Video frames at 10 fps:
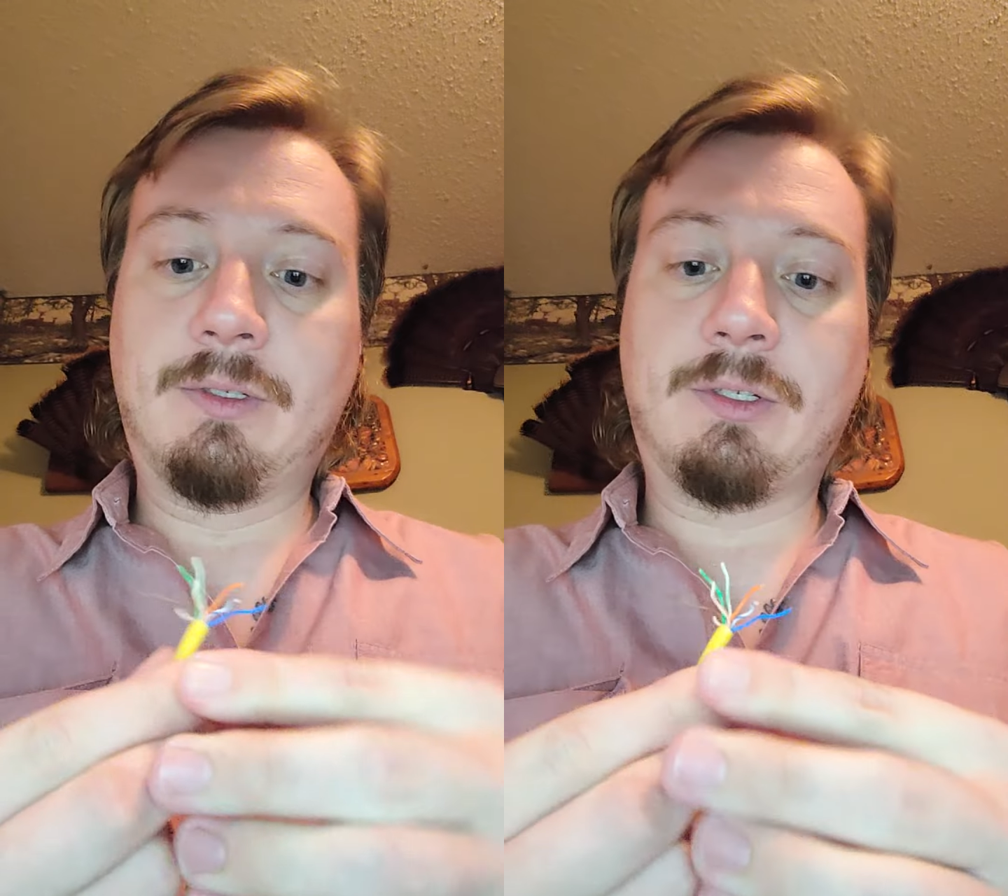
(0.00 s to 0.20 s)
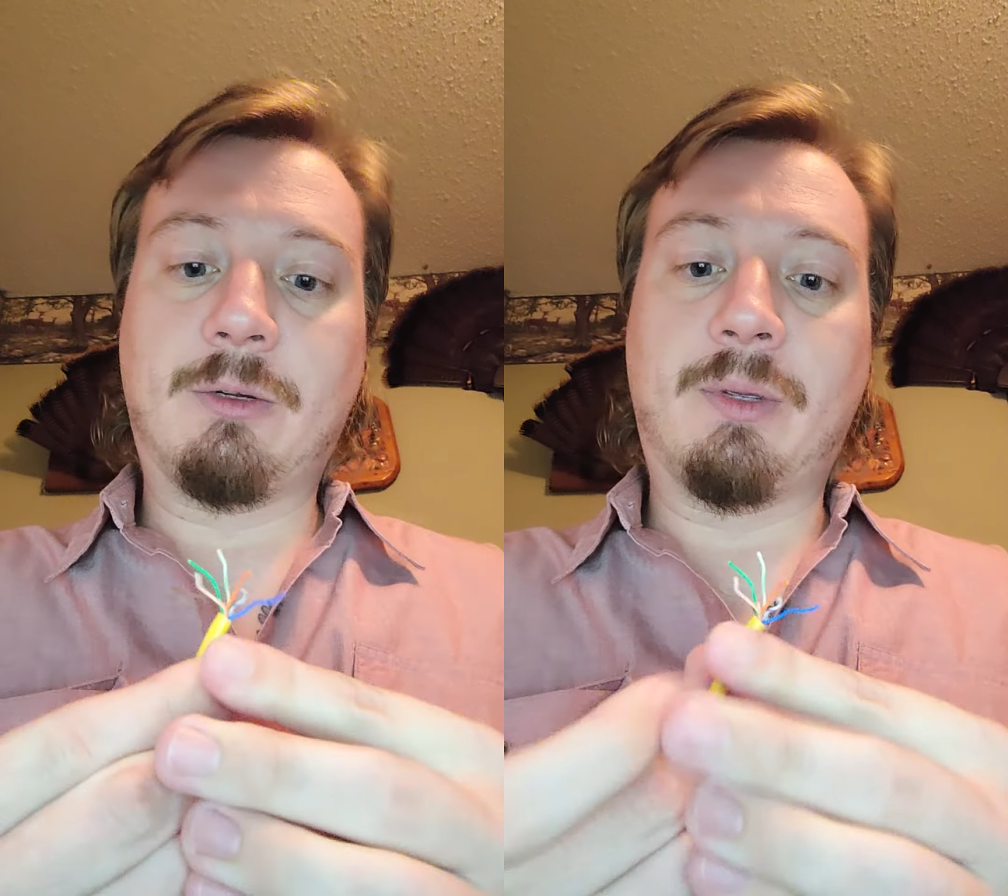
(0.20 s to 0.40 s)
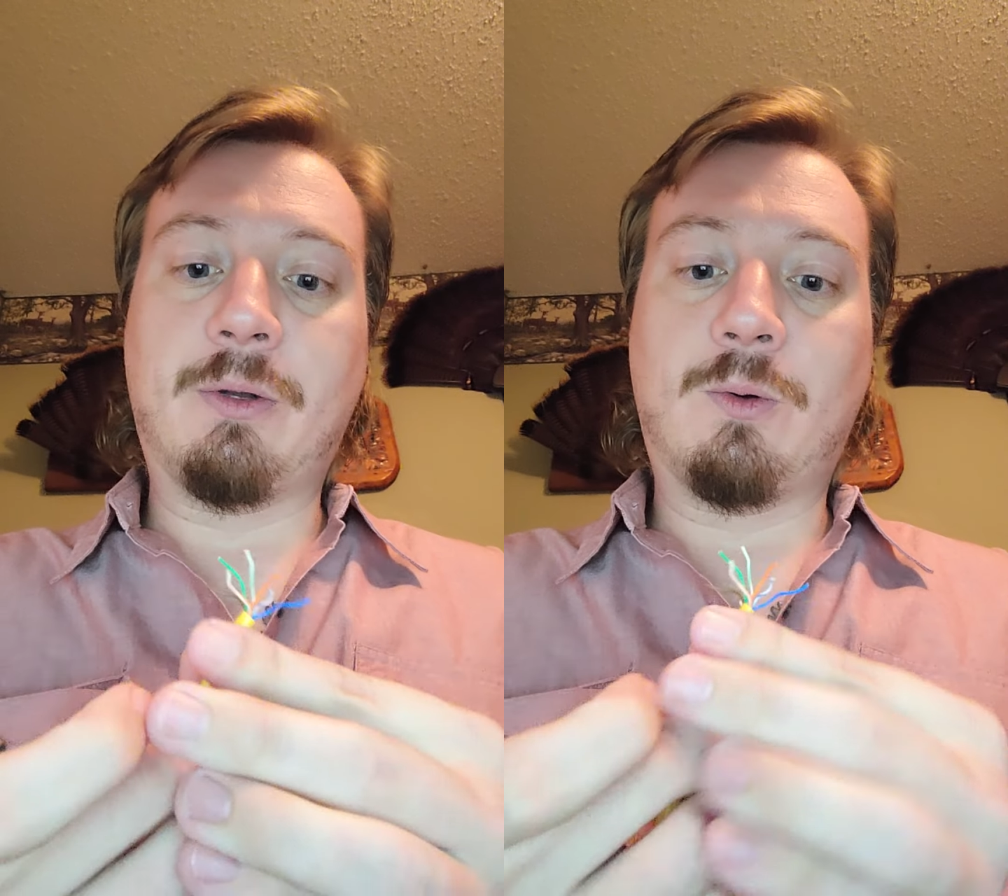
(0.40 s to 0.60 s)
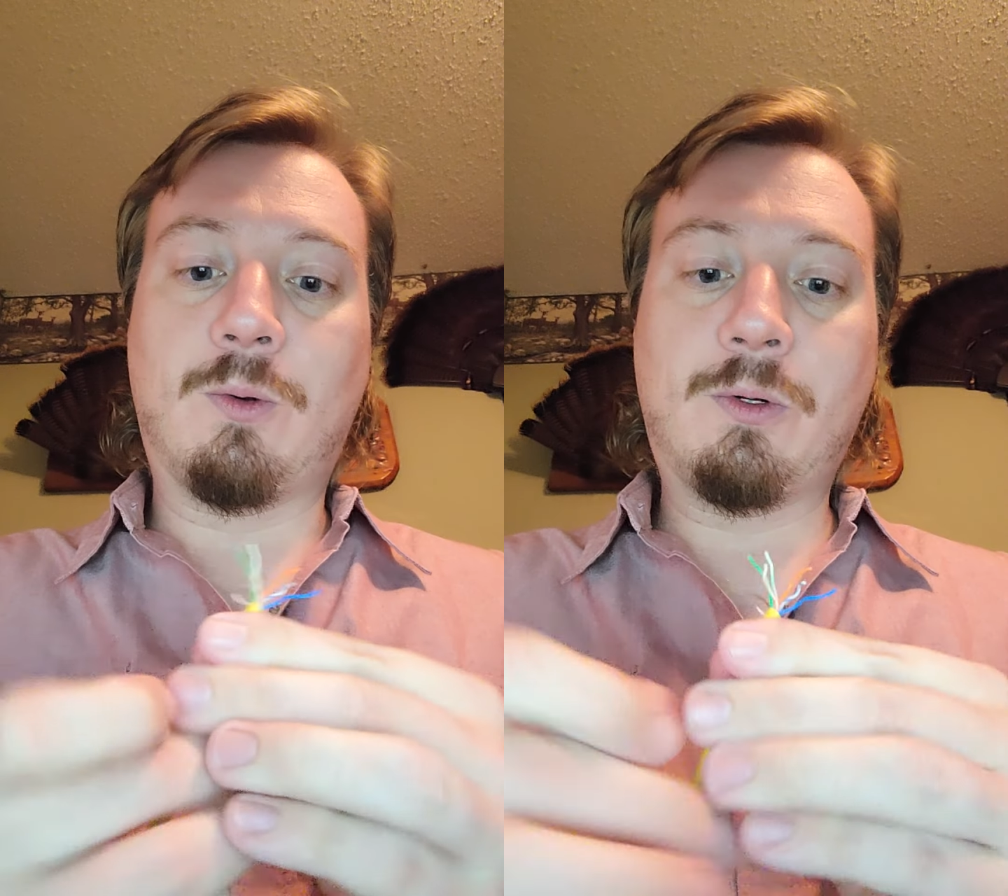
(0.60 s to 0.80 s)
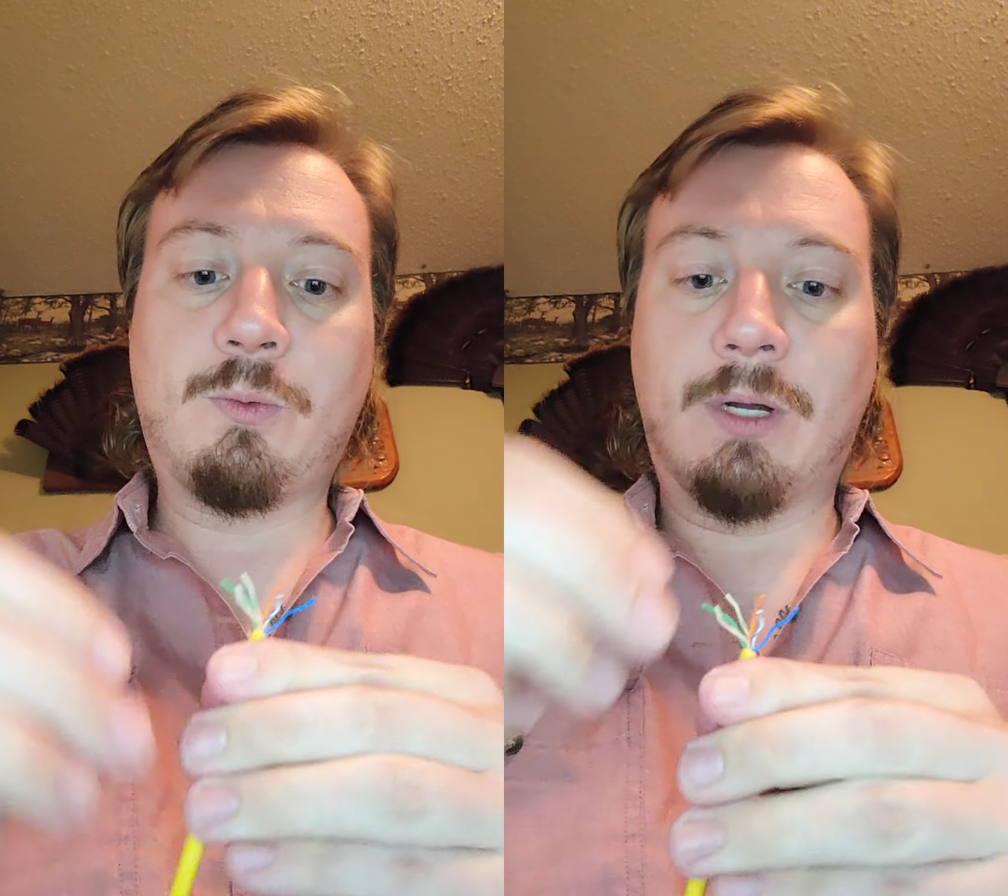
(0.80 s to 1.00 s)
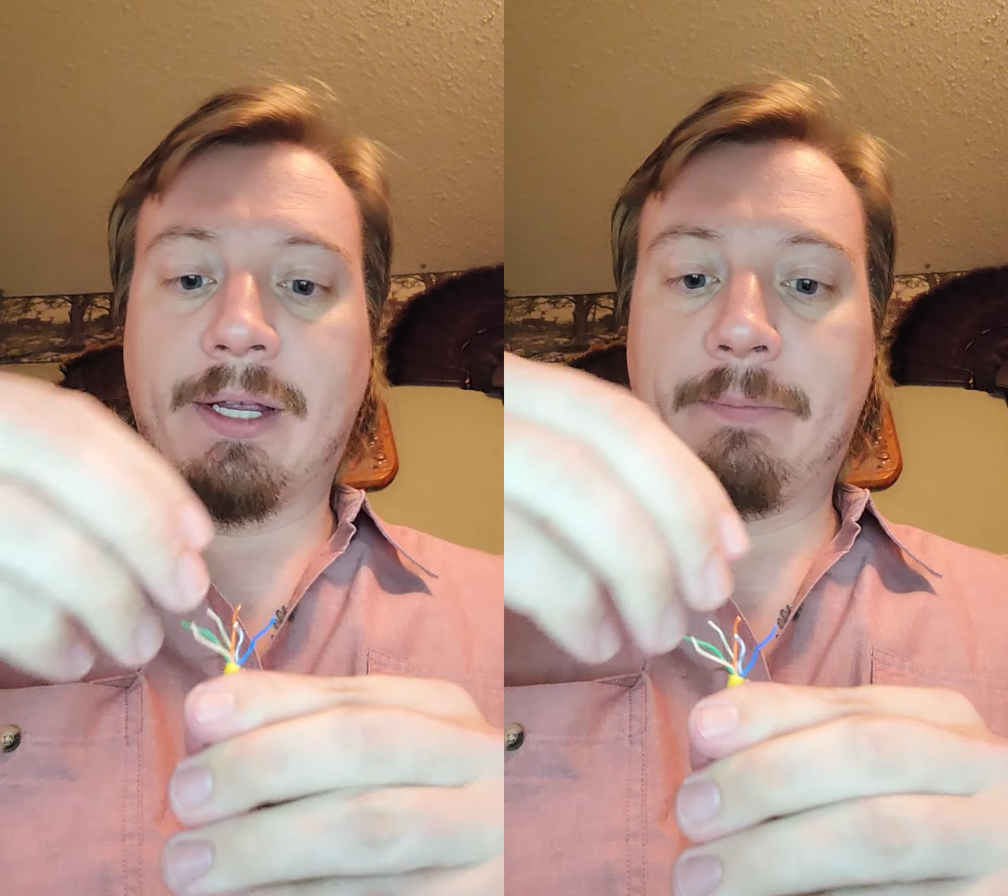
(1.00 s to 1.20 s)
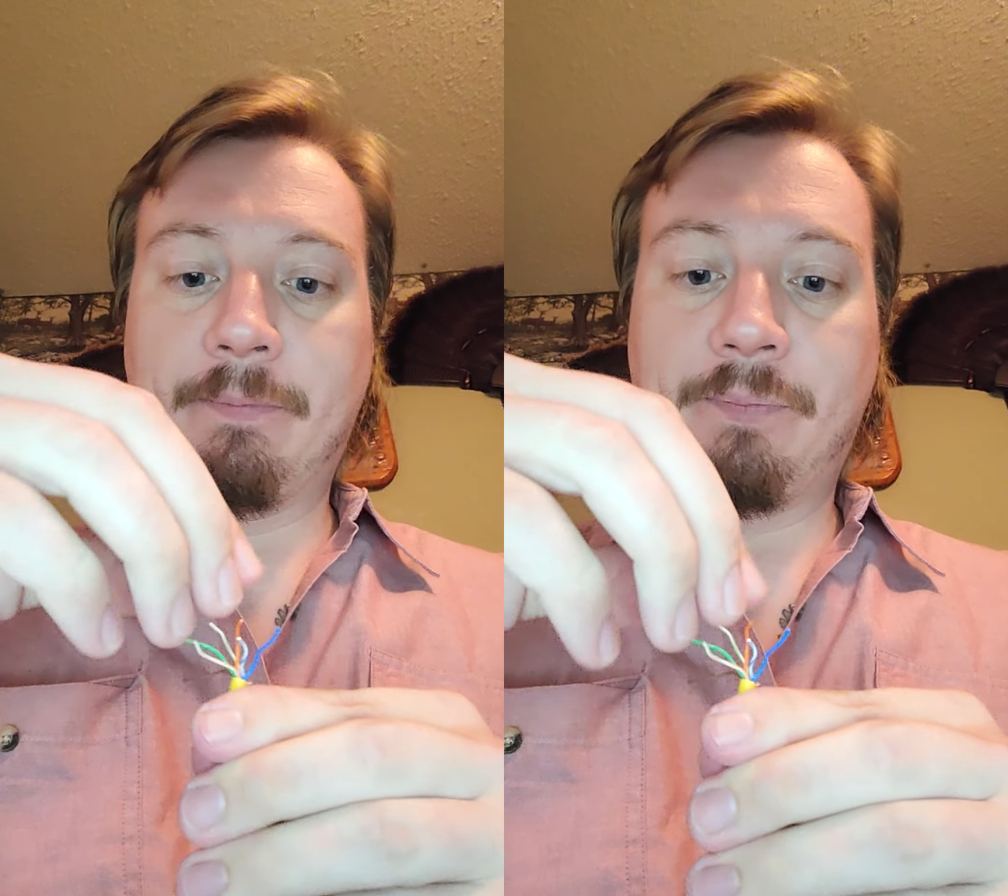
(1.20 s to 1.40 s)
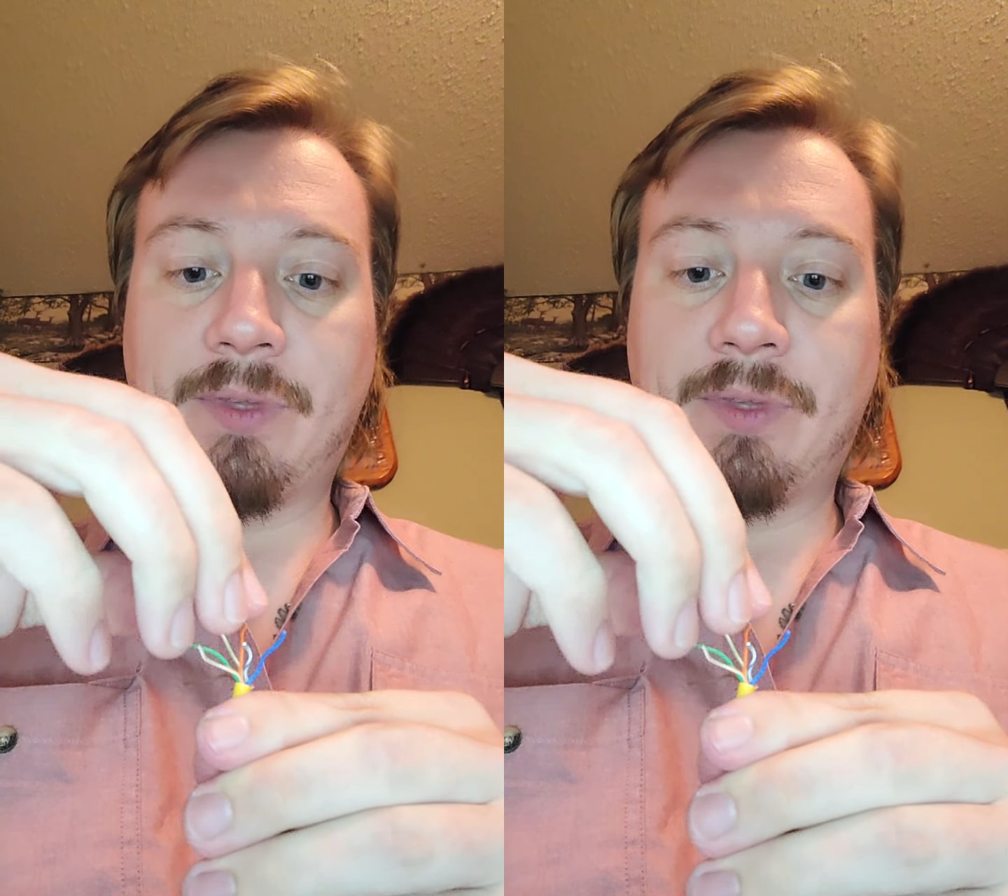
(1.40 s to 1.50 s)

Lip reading: It's going to be orange-white,